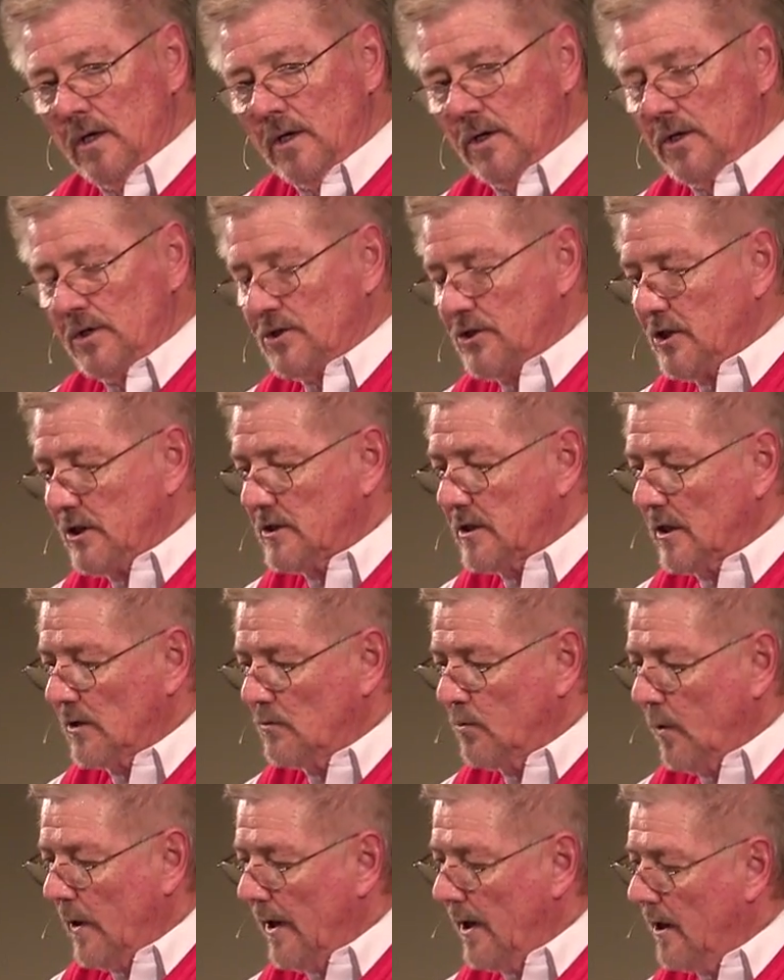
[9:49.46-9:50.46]
She said,
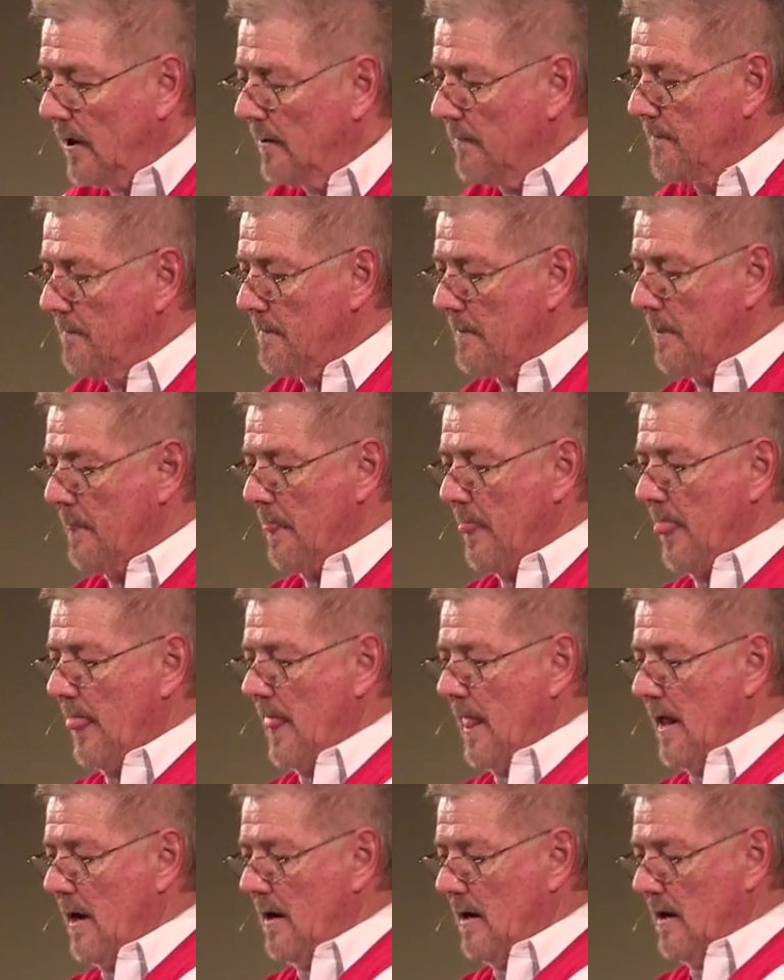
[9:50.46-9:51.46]
well,
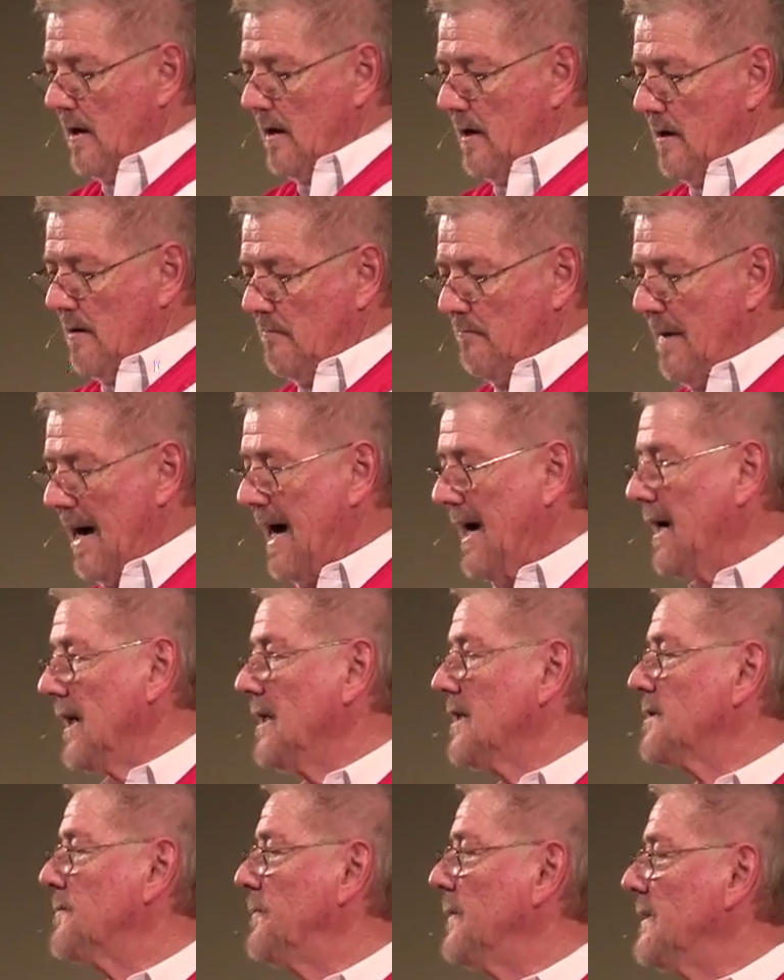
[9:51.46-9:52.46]
my
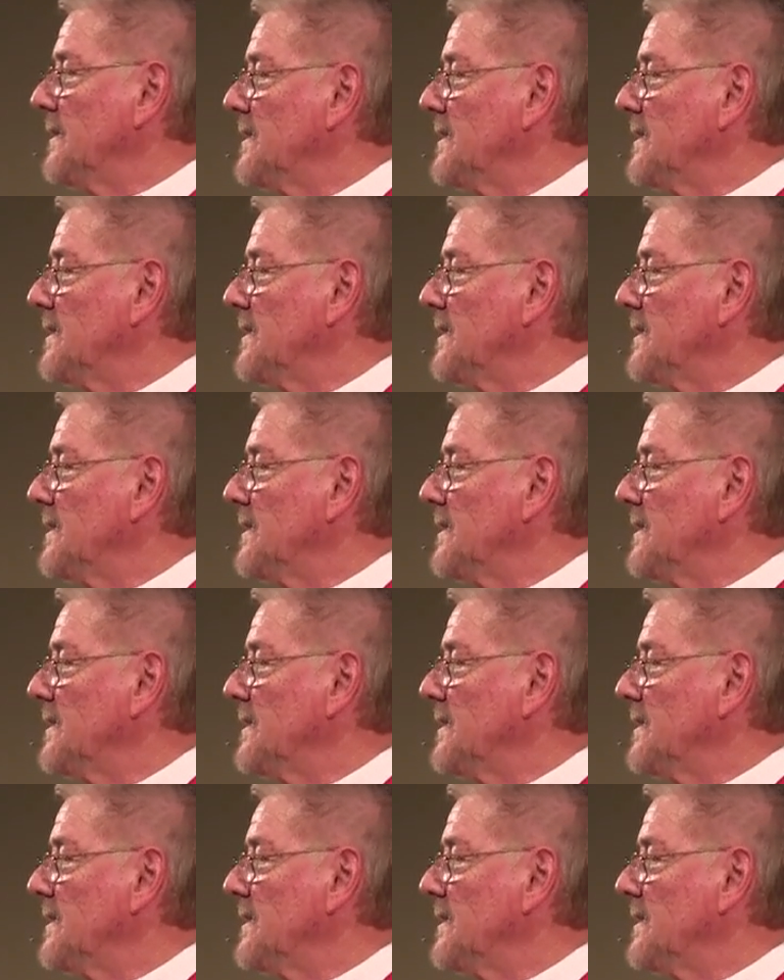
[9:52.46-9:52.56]
husband